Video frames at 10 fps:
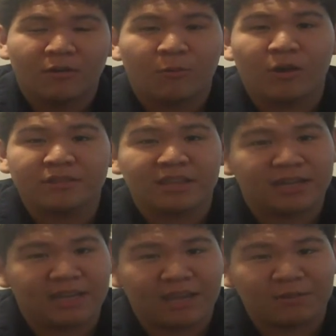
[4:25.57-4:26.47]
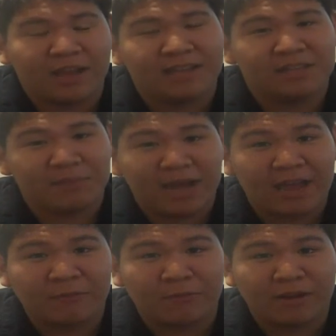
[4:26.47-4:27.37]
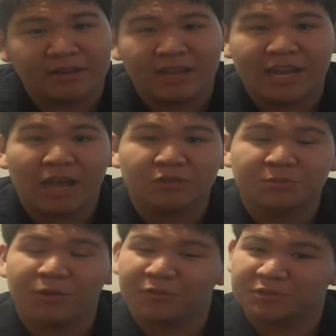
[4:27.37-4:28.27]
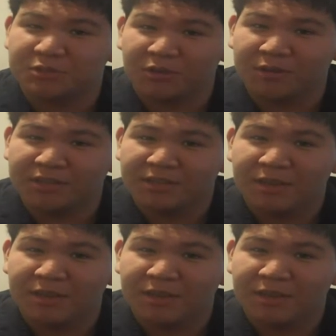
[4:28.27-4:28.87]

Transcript: Well, then again, I did buy Heavy Rain. And that was more of a story.